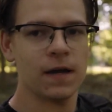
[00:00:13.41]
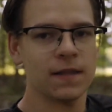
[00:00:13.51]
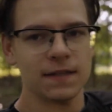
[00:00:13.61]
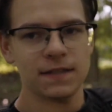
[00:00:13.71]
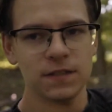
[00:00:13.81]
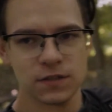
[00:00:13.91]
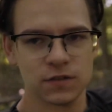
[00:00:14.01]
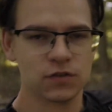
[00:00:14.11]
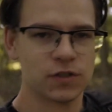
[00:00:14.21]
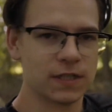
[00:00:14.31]
that these
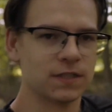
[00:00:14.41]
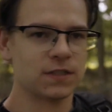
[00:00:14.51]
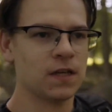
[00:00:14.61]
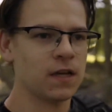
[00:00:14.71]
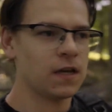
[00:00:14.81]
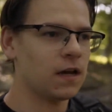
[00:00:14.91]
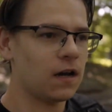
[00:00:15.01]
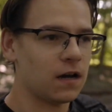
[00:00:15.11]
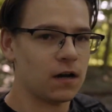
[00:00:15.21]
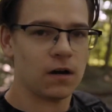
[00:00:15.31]
tricks
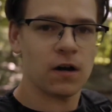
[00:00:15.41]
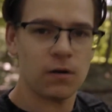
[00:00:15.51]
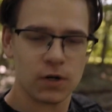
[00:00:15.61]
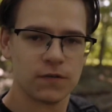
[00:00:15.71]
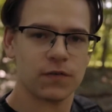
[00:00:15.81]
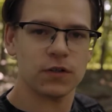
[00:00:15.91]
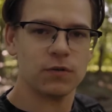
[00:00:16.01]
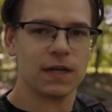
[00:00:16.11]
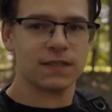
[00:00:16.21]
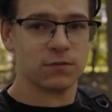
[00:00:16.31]
work for
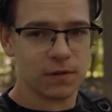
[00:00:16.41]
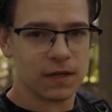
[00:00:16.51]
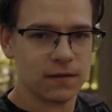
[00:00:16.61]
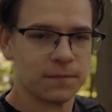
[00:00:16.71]
you as well.